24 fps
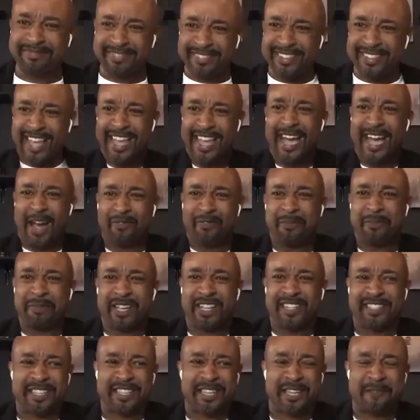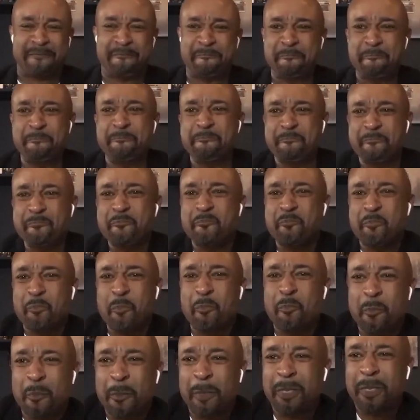And I tell him, I think it's good to
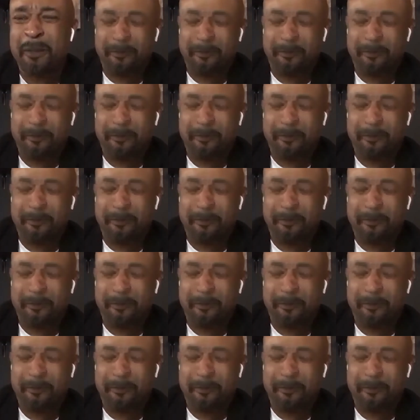see you.